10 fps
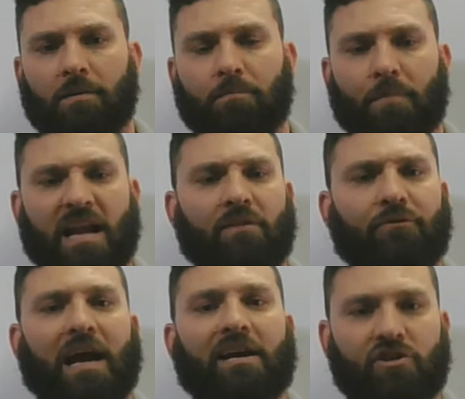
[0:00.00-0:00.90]

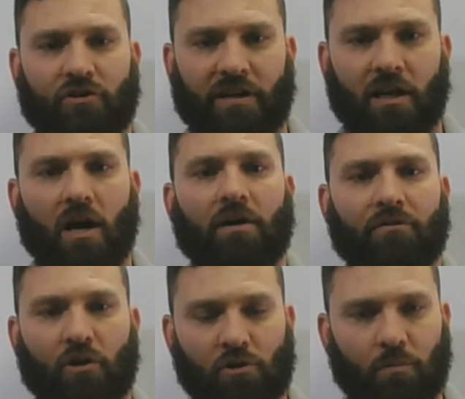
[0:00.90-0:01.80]
manufacturing of
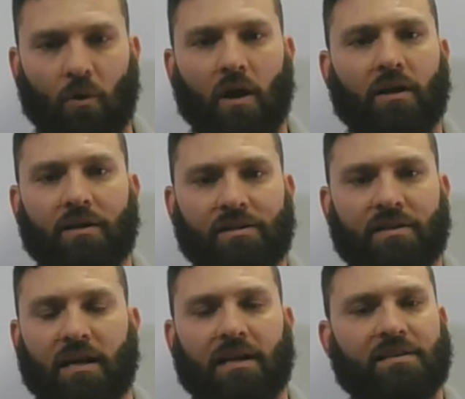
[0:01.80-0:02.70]
those products,
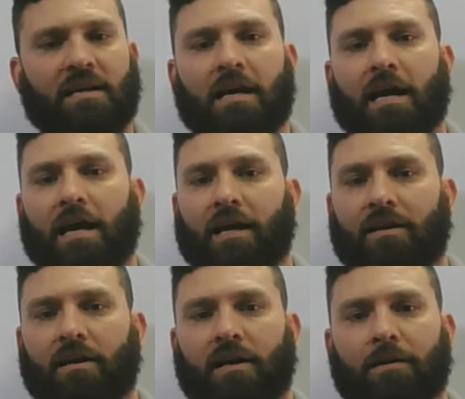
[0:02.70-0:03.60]
guys. And
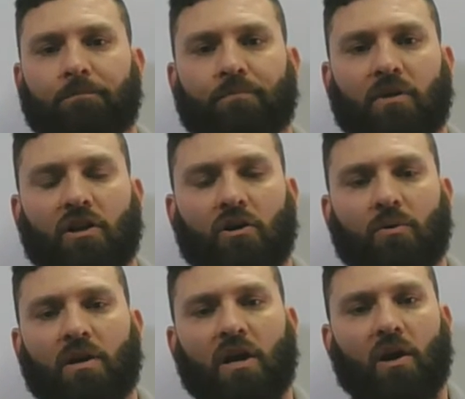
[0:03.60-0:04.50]

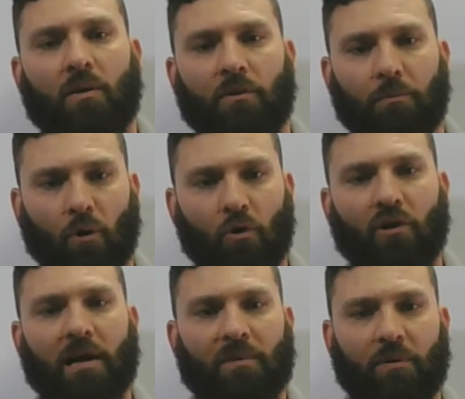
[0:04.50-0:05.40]
the
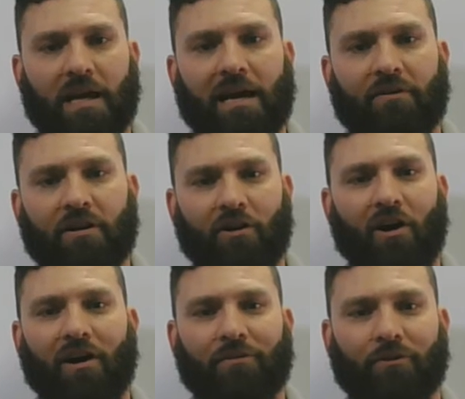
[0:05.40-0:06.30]
program that we have here to
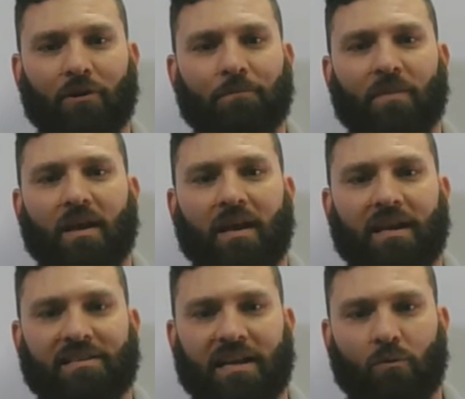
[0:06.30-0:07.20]
offer
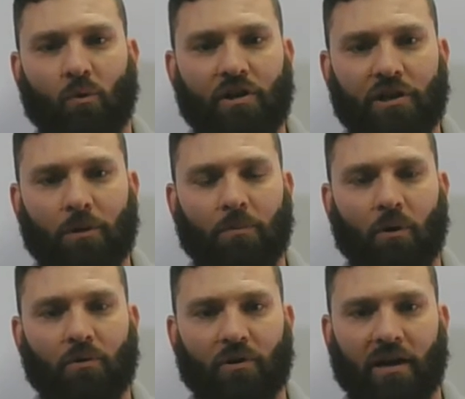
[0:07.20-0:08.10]
is a 1 year
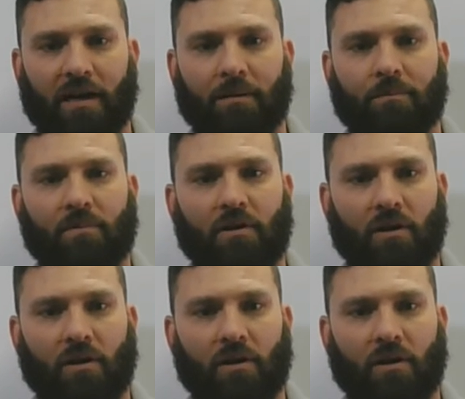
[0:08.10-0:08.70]
program